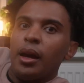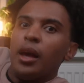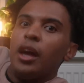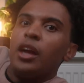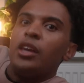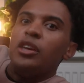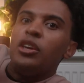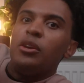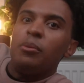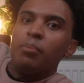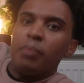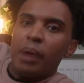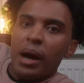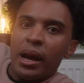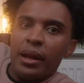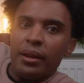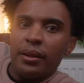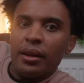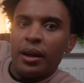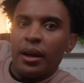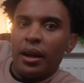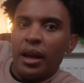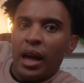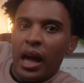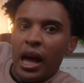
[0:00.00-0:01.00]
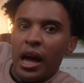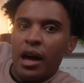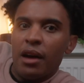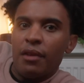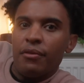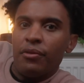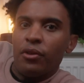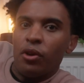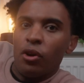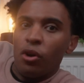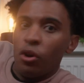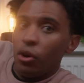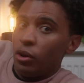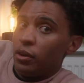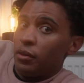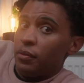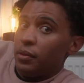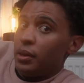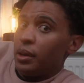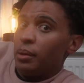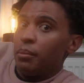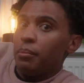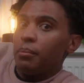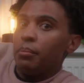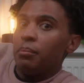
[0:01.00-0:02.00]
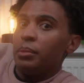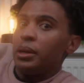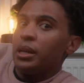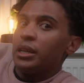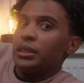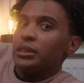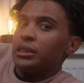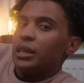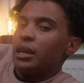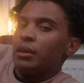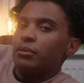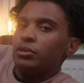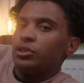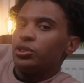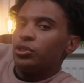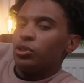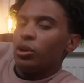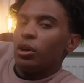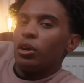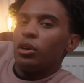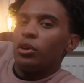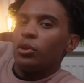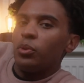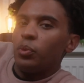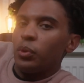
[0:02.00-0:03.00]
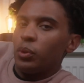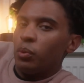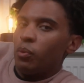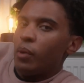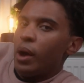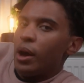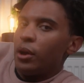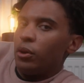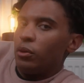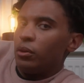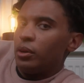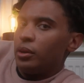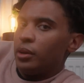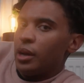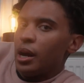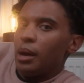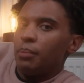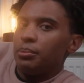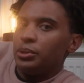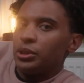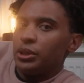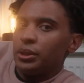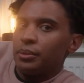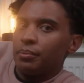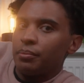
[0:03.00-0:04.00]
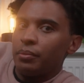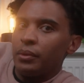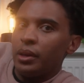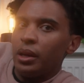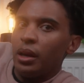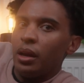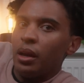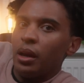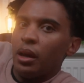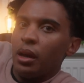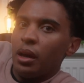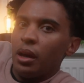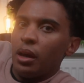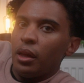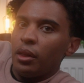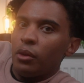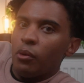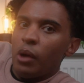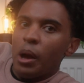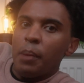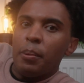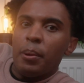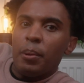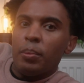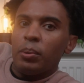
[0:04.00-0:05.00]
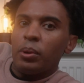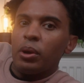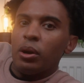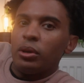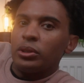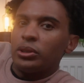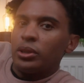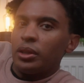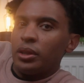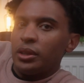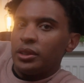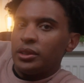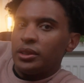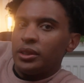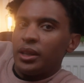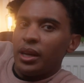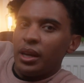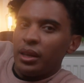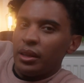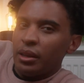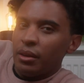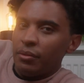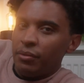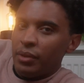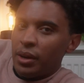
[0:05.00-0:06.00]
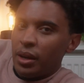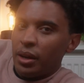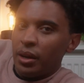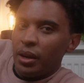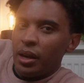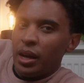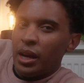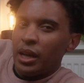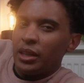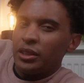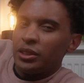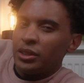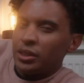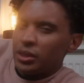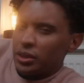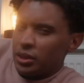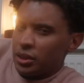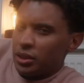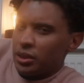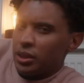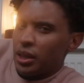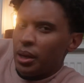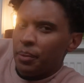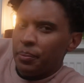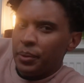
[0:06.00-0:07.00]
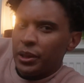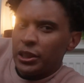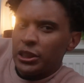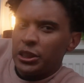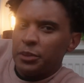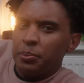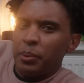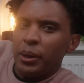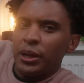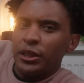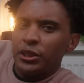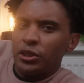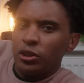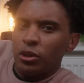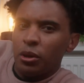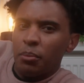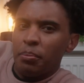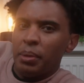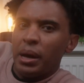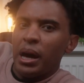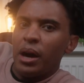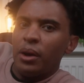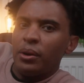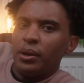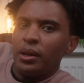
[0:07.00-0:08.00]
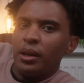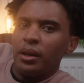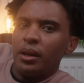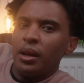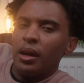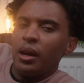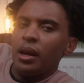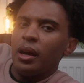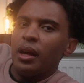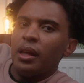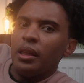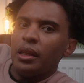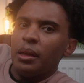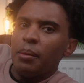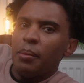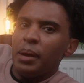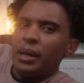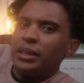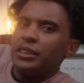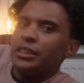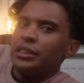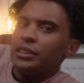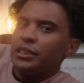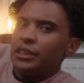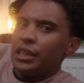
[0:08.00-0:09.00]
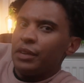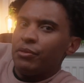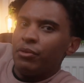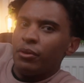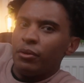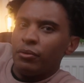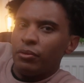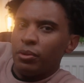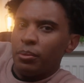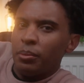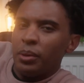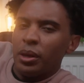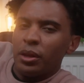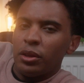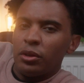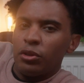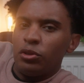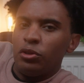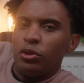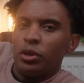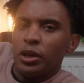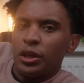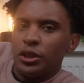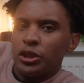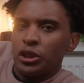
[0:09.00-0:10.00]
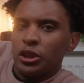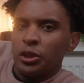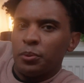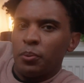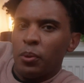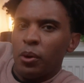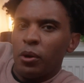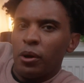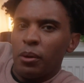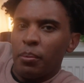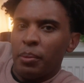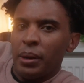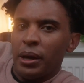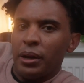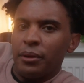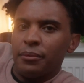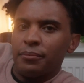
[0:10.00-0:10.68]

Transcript: you might not have heard of them because they have struggled with wider adoption. The white paper goes on in saying that Vana has just something special about it that makes it different from the other two I just spoke about.